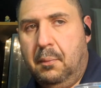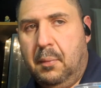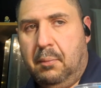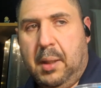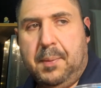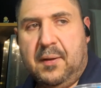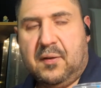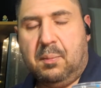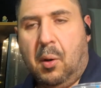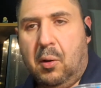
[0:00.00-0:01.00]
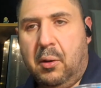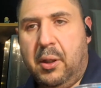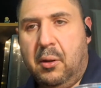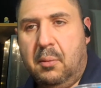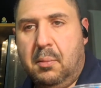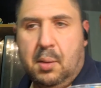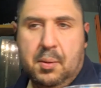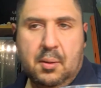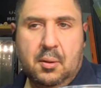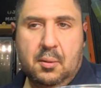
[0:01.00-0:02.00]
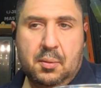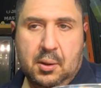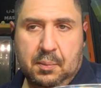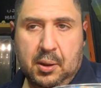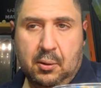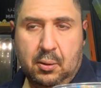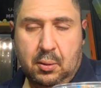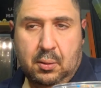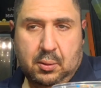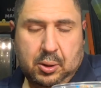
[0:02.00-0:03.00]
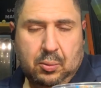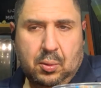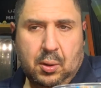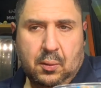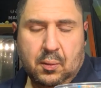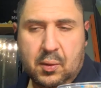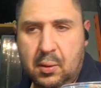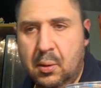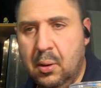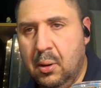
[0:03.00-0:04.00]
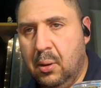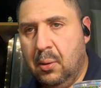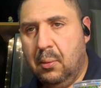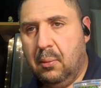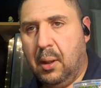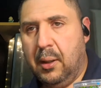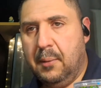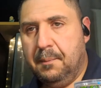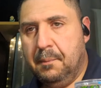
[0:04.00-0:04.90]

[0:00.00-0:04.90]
maybe a smaller hilt, maybe a little bit bigger hilt. Who knows, right?